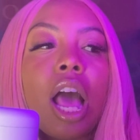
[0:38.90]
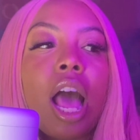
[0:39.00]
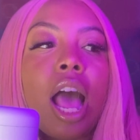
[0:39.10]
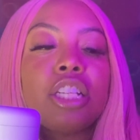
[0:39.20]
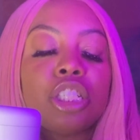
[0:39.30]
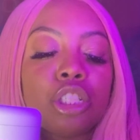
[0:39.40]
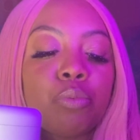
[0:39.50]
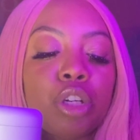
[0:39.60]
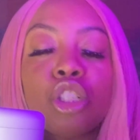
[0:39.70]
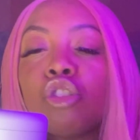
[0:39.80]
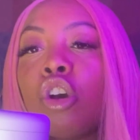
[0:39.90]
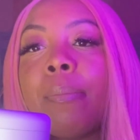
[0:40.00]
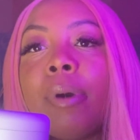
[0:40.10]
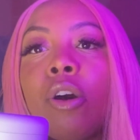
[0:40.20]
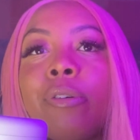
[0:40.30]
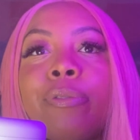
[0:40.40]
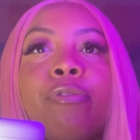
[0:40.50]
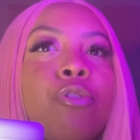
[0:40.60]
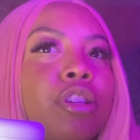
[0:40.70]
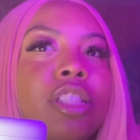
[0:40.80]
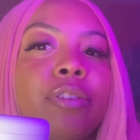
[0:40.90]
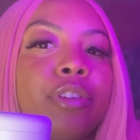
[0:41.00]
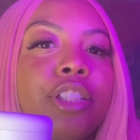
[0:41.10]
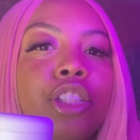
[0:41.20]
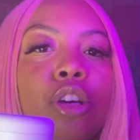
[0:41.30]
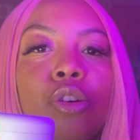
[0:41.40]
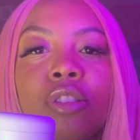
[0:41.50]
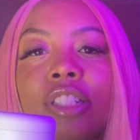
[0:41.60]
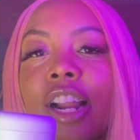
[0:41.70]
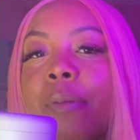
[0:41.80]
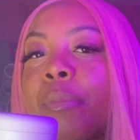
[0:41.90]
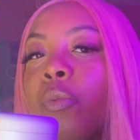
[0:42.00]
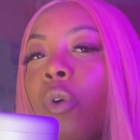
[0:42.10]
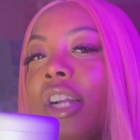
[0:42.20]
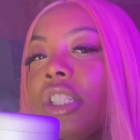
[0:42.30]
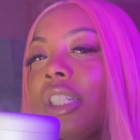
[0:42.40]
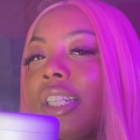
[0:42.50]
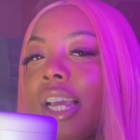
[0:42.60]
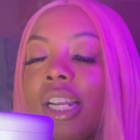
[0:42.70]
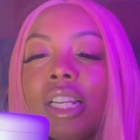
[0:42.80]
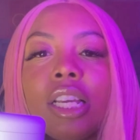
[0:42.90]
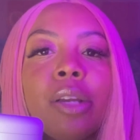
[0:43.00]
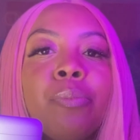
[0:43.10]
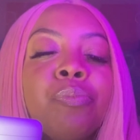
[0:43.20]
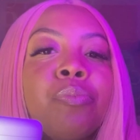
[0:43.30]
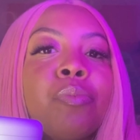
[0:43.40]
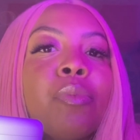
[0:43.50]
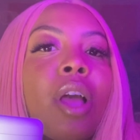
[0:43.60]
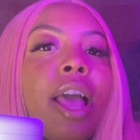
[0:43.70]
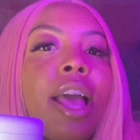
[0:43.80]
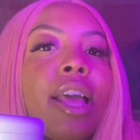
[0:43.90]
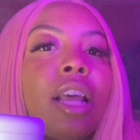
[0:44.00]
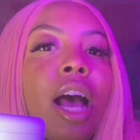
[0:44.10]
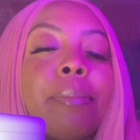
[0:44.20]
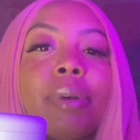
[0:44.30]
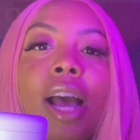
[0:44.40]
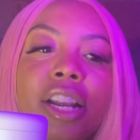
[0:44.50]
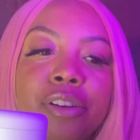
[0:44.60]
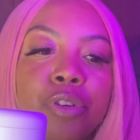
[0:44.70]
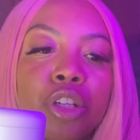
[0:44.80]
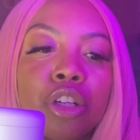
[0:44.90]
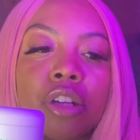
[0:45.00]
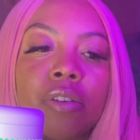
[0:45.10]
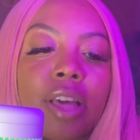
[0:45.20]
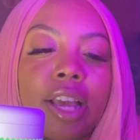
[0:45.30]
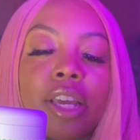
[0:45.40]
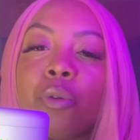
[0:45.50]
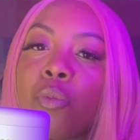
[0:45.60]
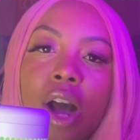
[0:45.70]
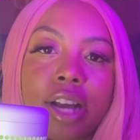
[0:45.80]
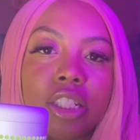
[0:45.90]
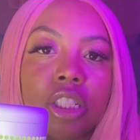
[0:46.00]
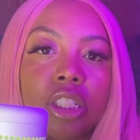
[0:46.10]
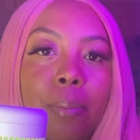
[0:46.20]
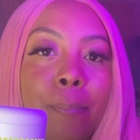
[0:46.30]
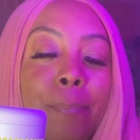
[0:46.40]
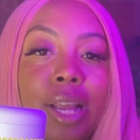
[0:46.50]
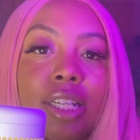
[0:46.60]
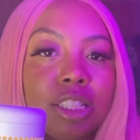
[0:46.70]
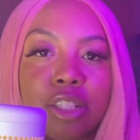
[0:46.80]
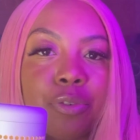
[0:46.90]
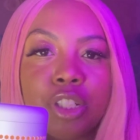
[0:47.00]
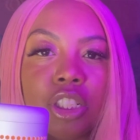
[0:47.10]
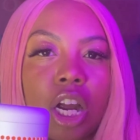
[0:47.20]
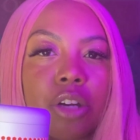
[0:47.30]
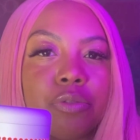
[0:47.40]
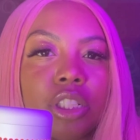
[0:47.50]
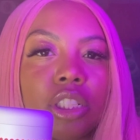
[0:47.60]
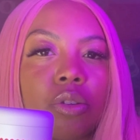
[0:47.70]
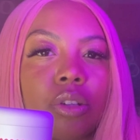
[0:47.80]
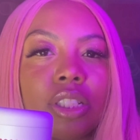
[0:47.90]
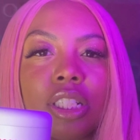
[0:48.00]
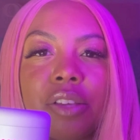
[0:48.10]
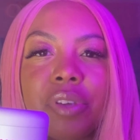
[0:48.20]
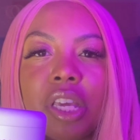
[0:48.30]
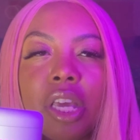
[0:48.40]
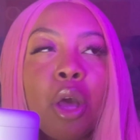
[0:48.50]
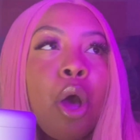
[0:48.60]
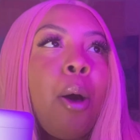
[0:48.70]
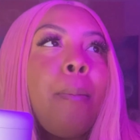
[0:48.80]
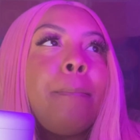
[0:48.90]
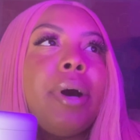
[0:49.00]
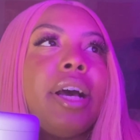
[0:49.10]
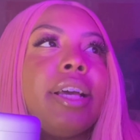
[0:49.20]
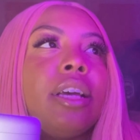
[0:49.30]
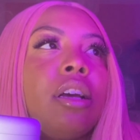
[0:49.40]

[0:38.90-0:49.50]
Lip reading: I just want to talk about four different shows that I've been watching lately. And I'm kind of a girl that can watch many different genres on TV, but